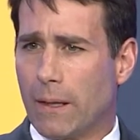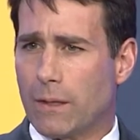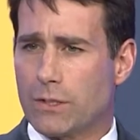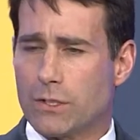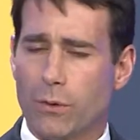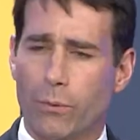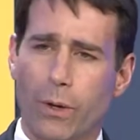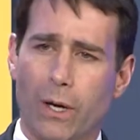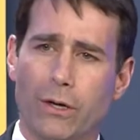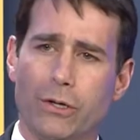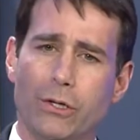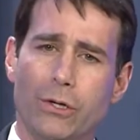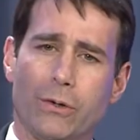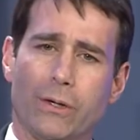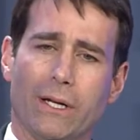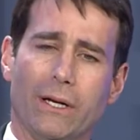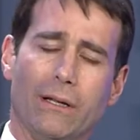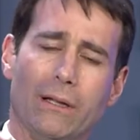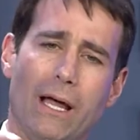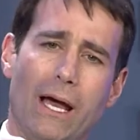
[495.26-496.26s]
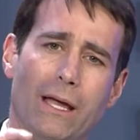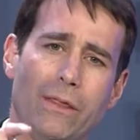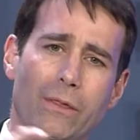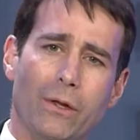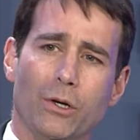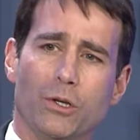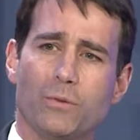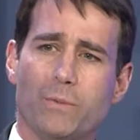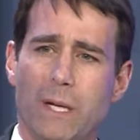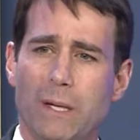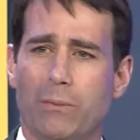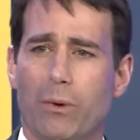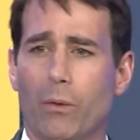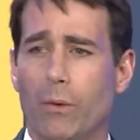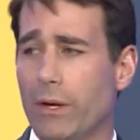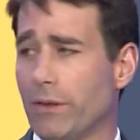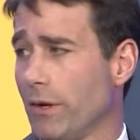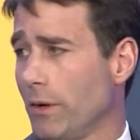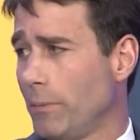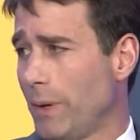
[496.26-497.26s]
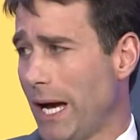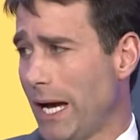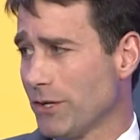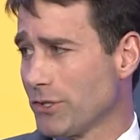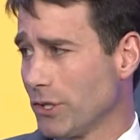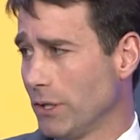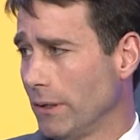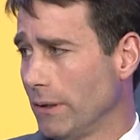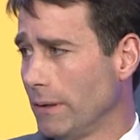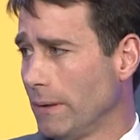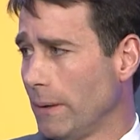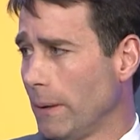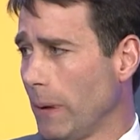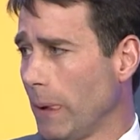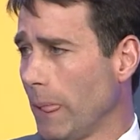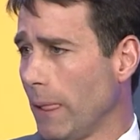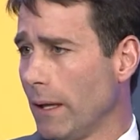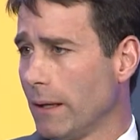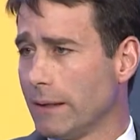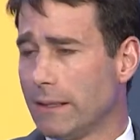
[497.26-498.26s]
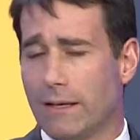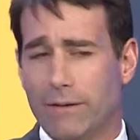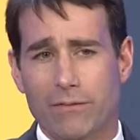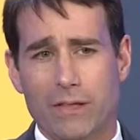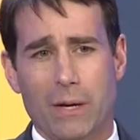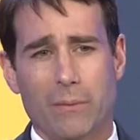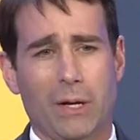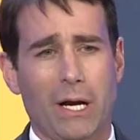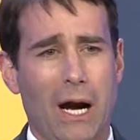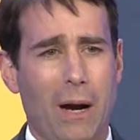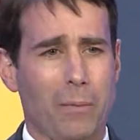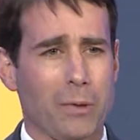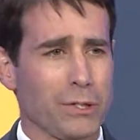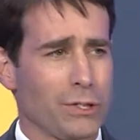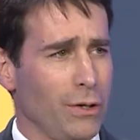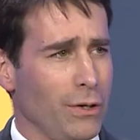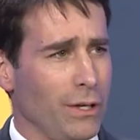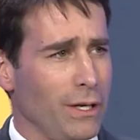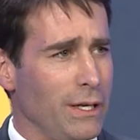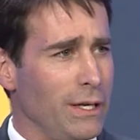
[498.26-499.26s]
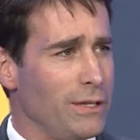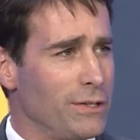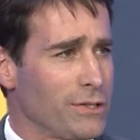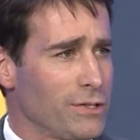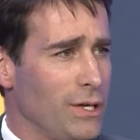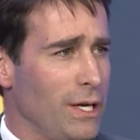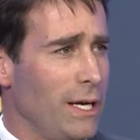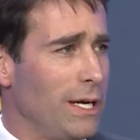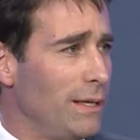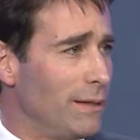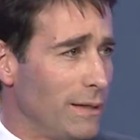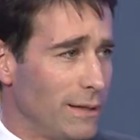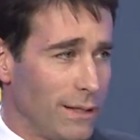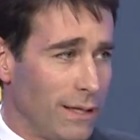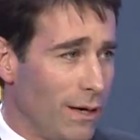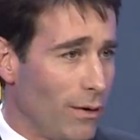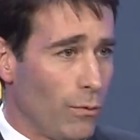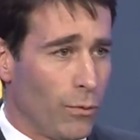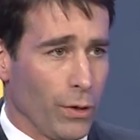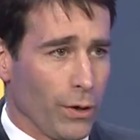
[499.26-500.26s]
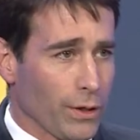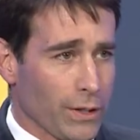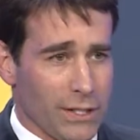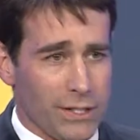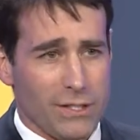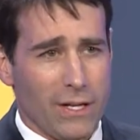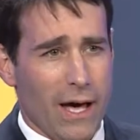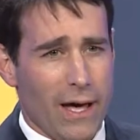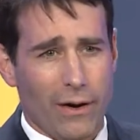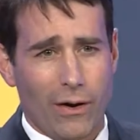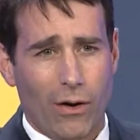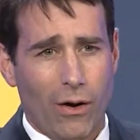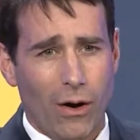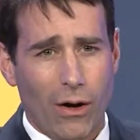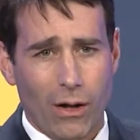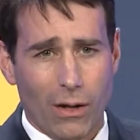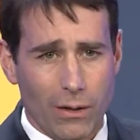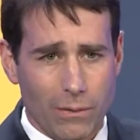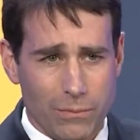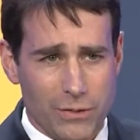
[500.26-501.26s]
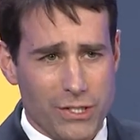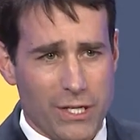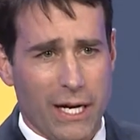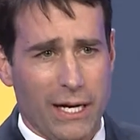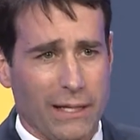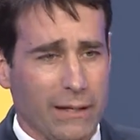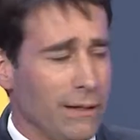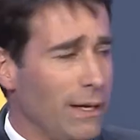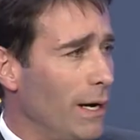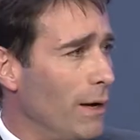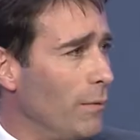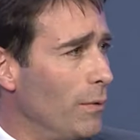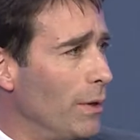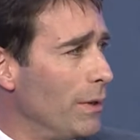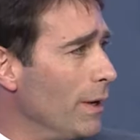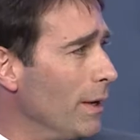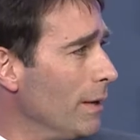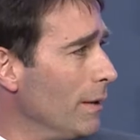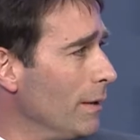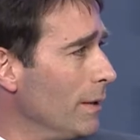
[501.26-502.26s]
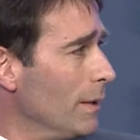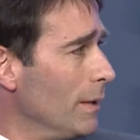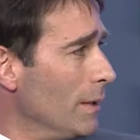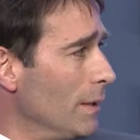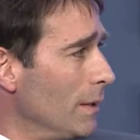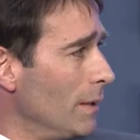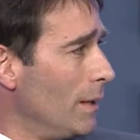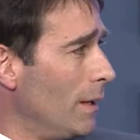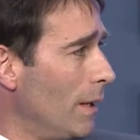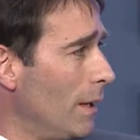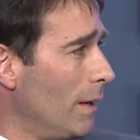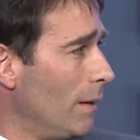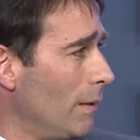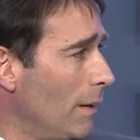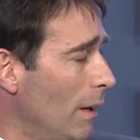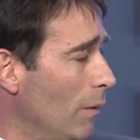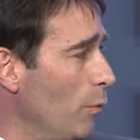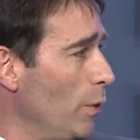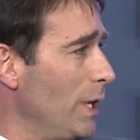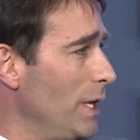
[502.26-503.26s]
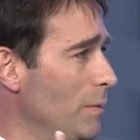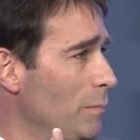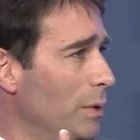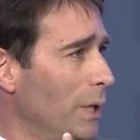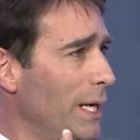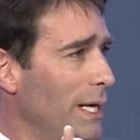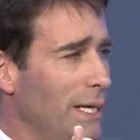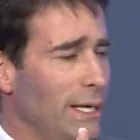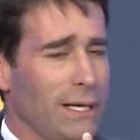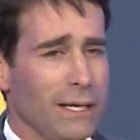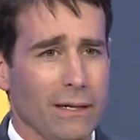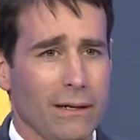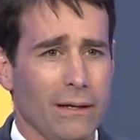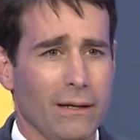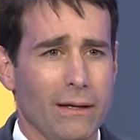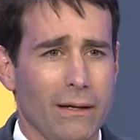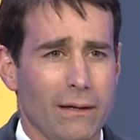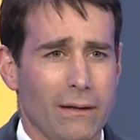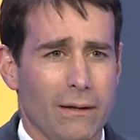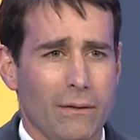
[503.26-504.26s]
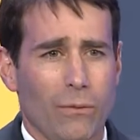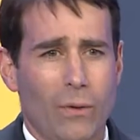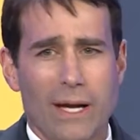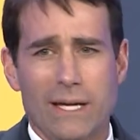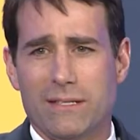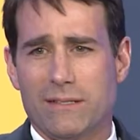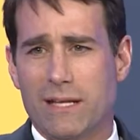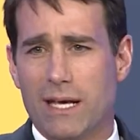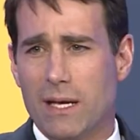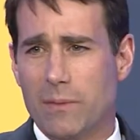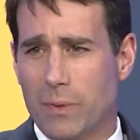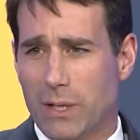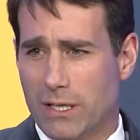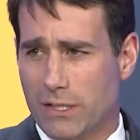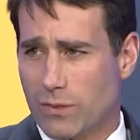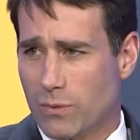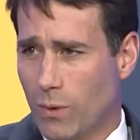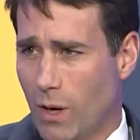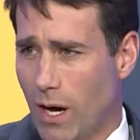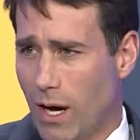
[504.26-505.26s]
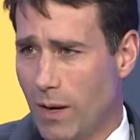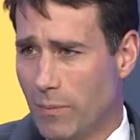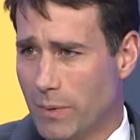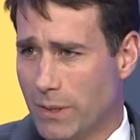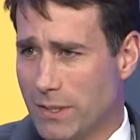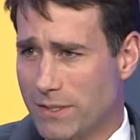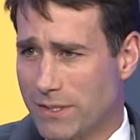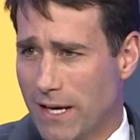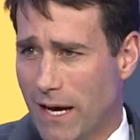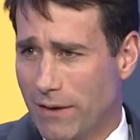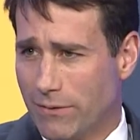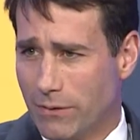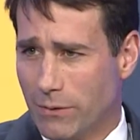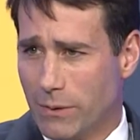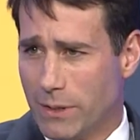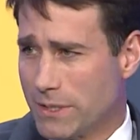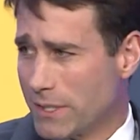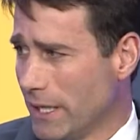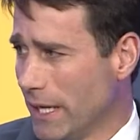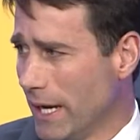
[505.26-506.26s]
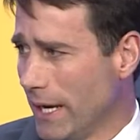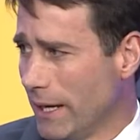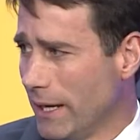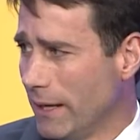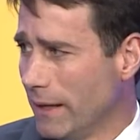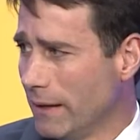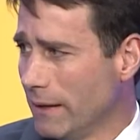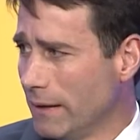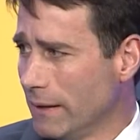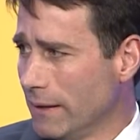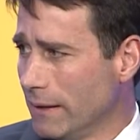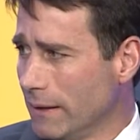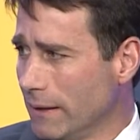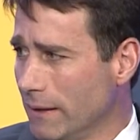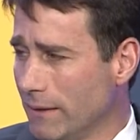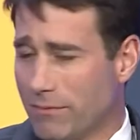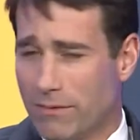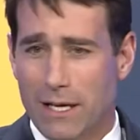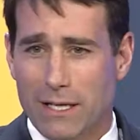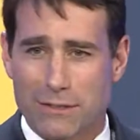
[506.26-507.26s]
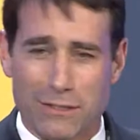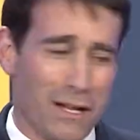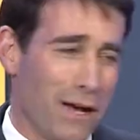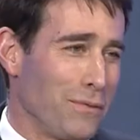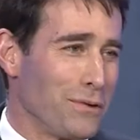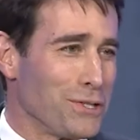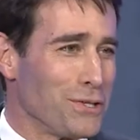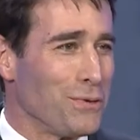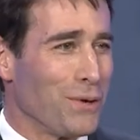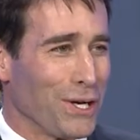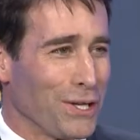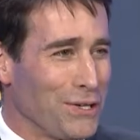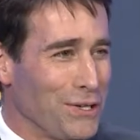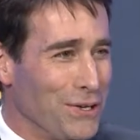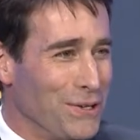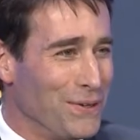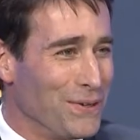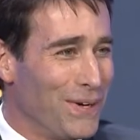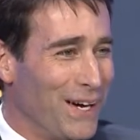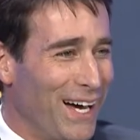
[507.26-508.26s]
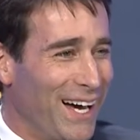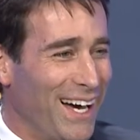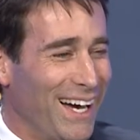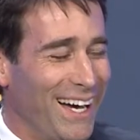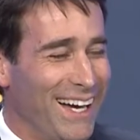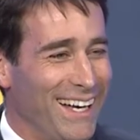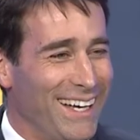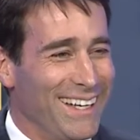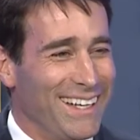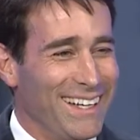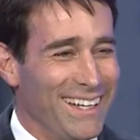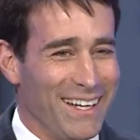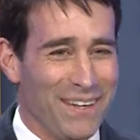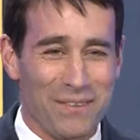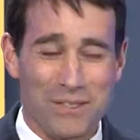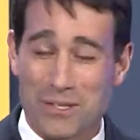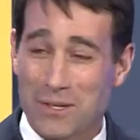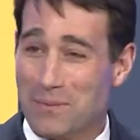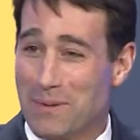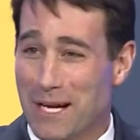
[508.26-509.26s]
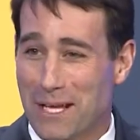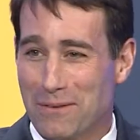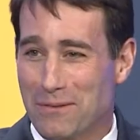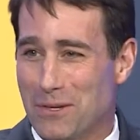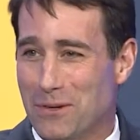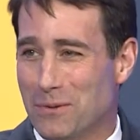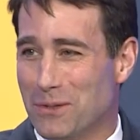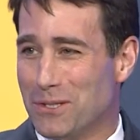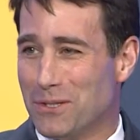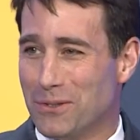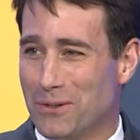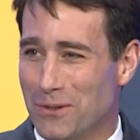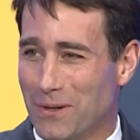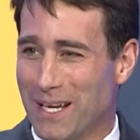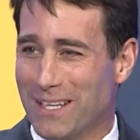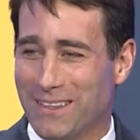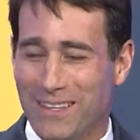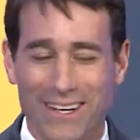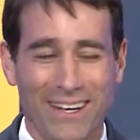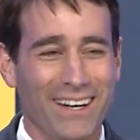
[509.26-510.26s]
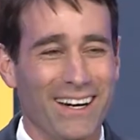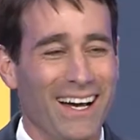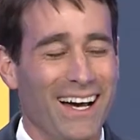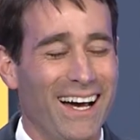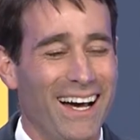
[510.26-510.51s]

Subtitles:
to where you can align those people with their passion. Mm-hmm. Give them an opportunity to see that, you know, work is not all standing there with a weed blade a waist deep in a swamp in South Louisiana, if that's not what you want to do. I'm sure many of you would do great there.